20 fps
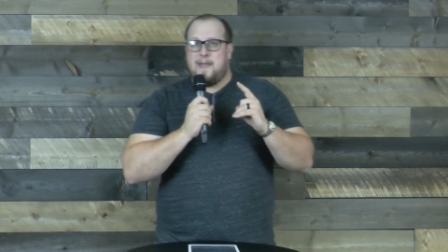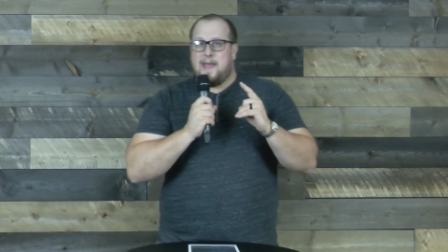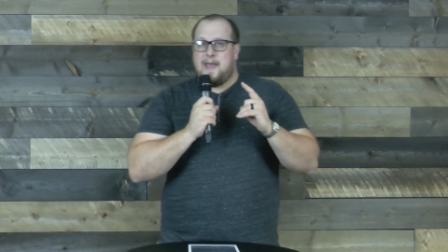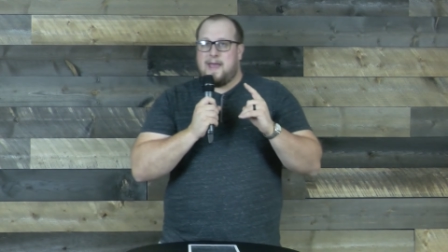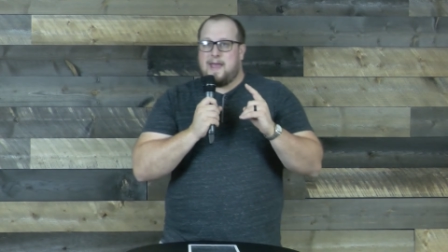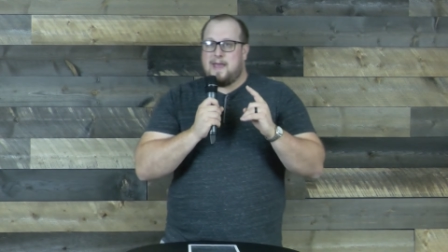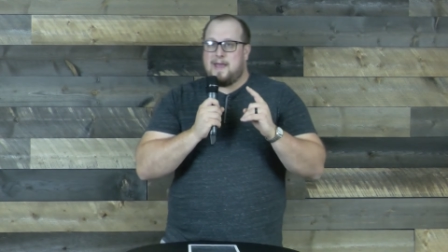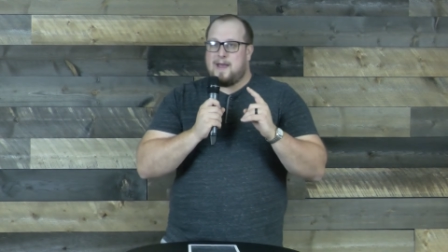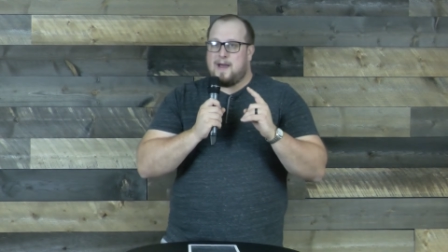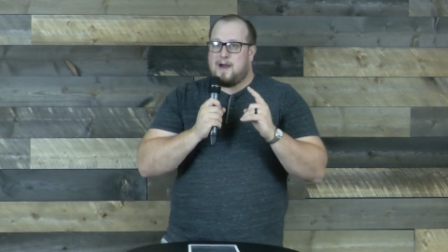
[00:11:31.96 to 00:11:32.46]

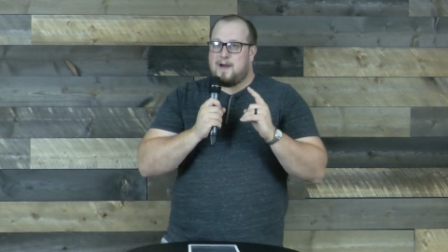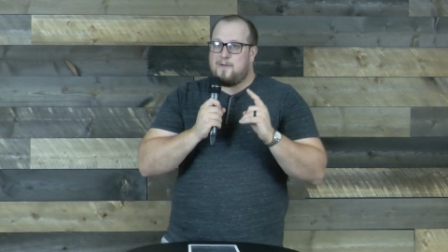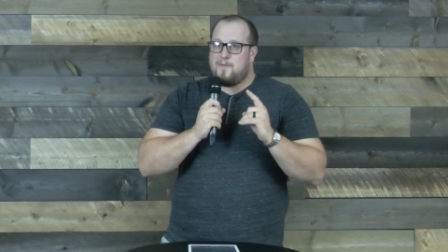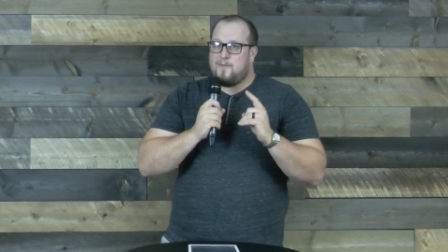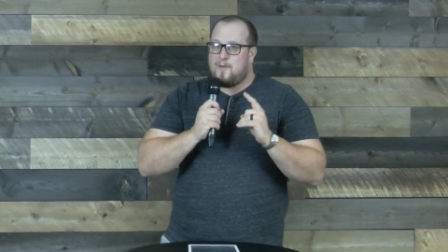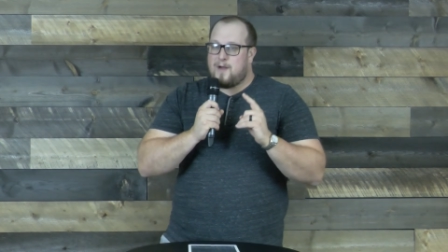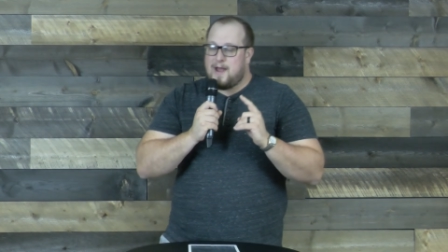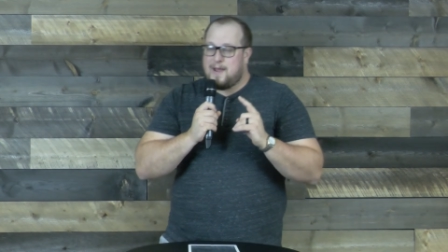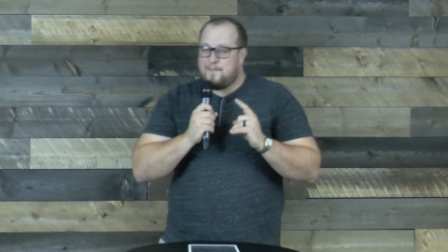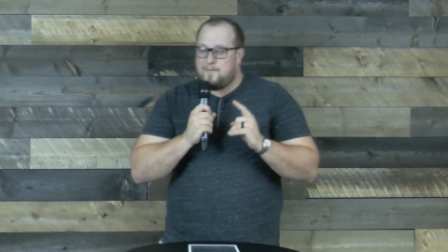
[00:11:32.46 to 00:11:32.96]

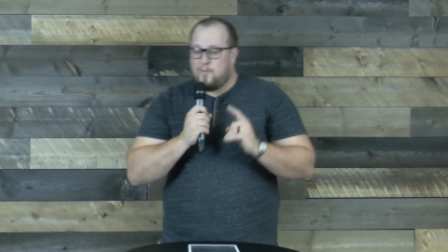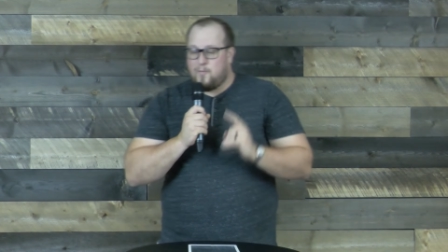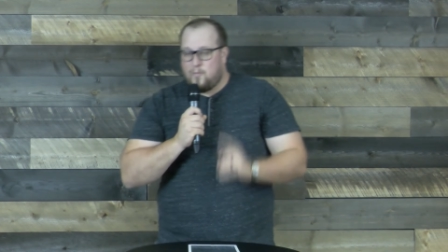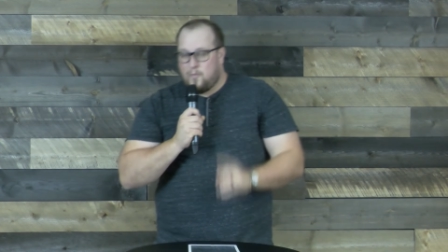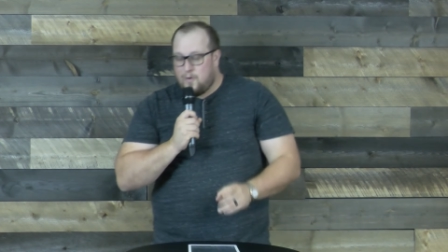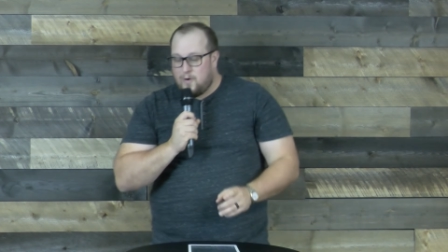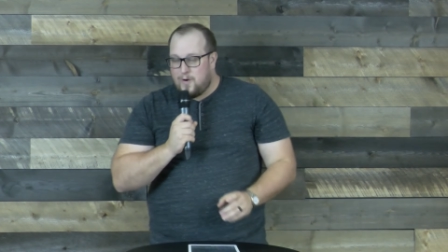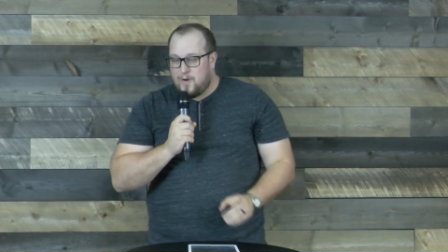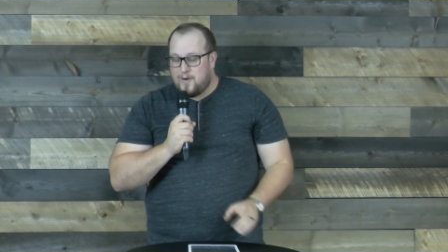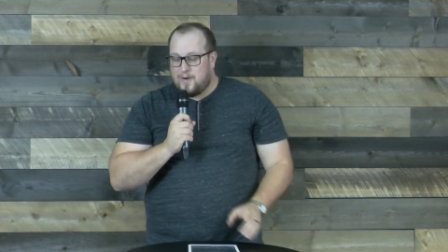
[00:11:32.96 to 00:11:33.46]
unripe
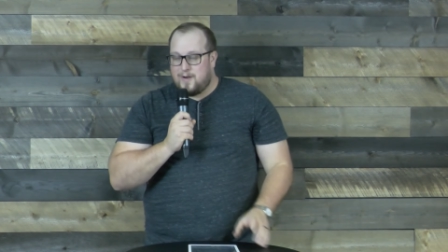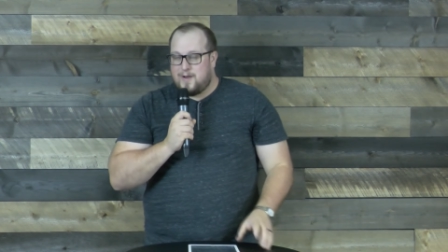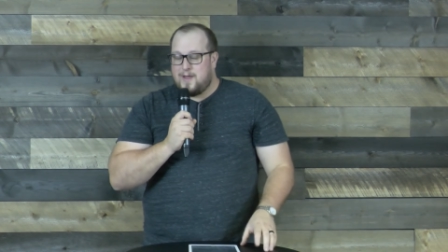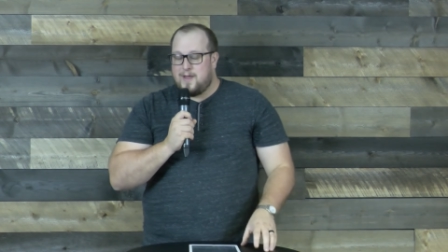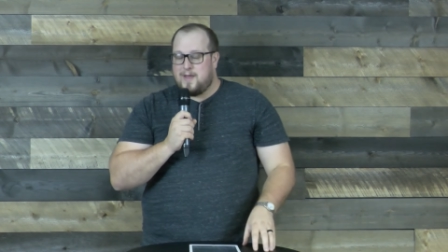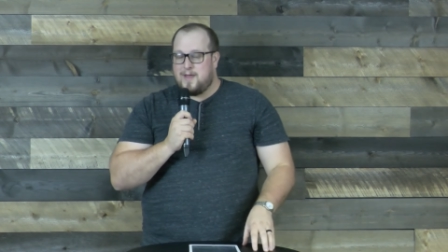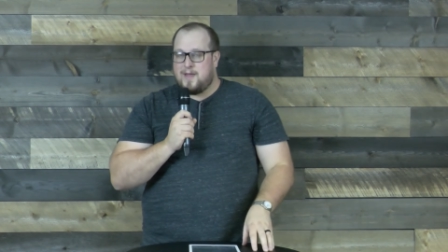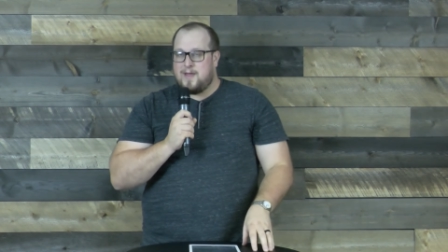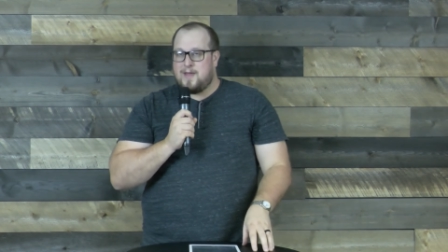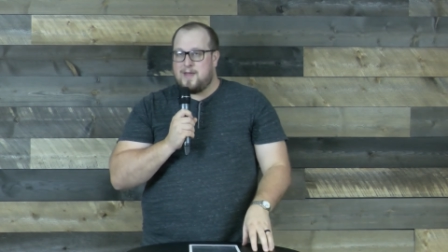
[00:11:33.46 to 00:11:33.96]
word
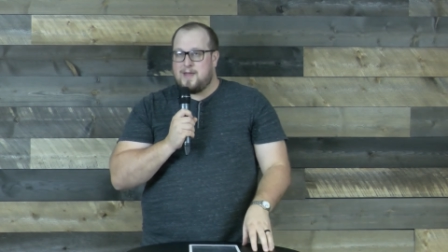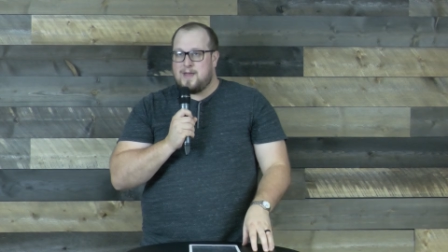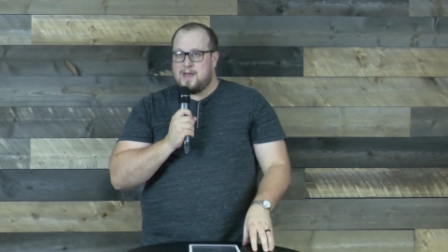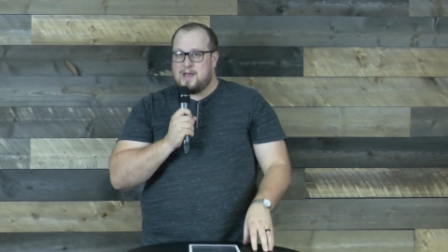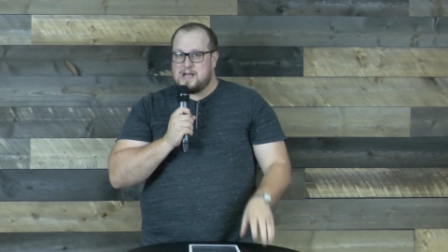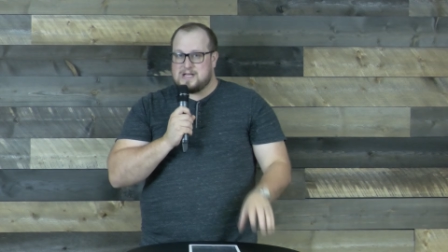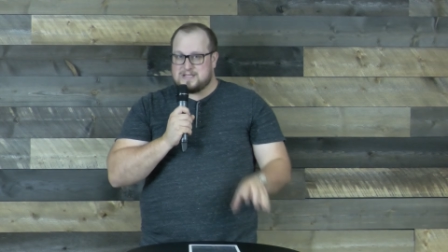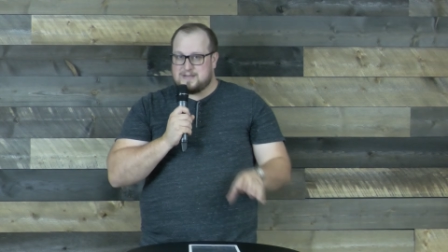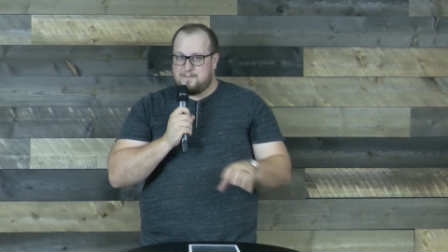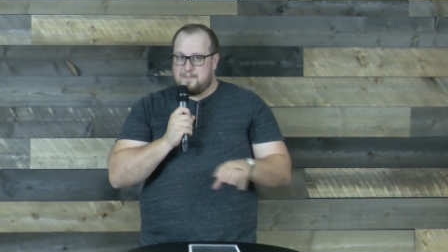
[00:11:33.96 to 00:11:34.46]

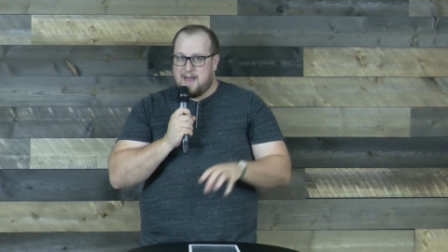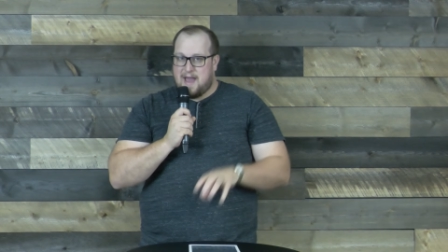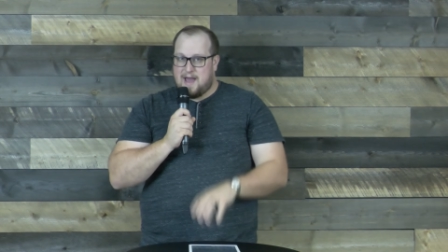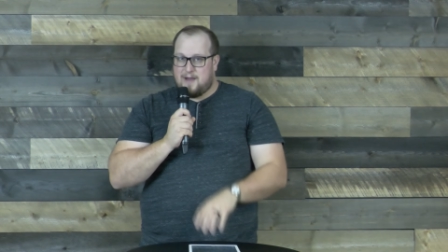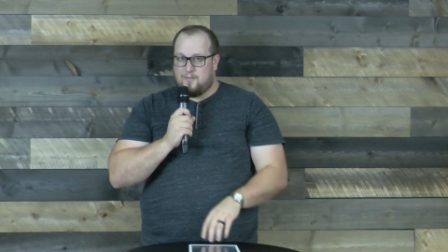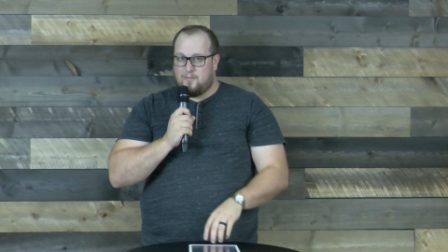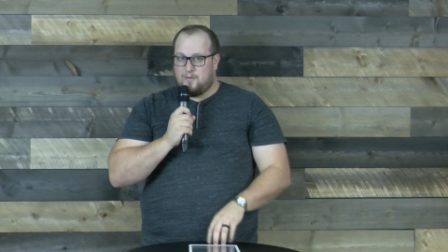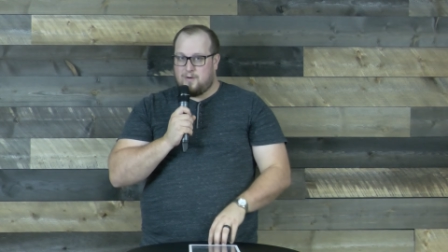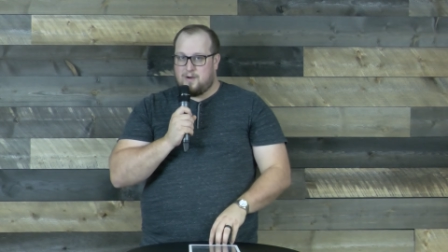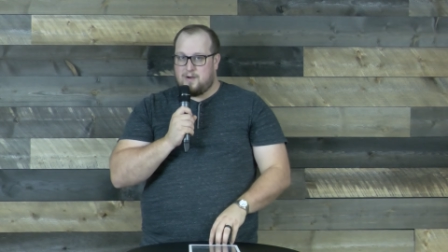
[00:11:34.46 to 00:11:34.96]
is a
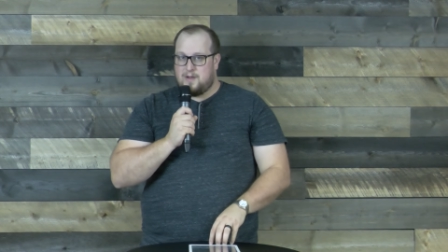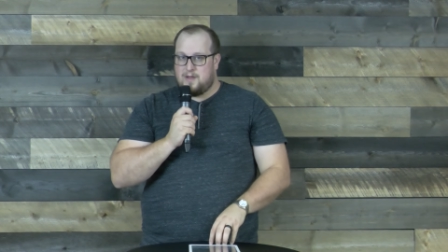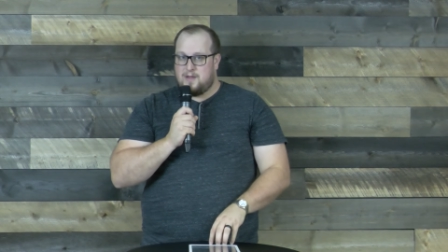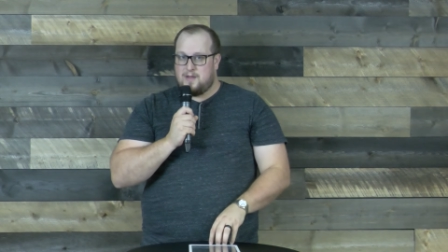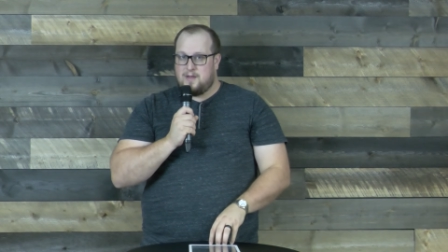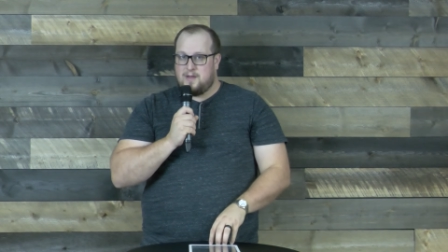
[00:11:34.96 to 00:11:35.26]
bad word.